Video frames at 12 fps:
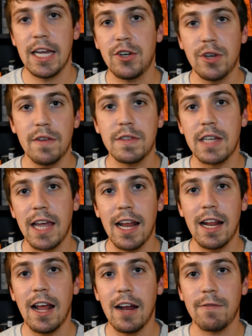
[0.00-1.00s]
He drifts
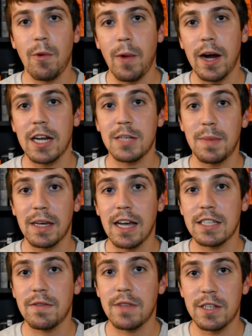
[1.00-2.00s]
in and out of awareness
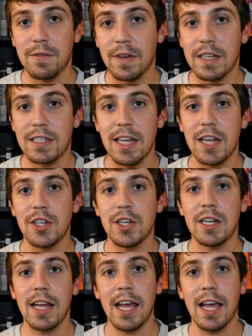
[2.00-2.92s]
because of this fixation,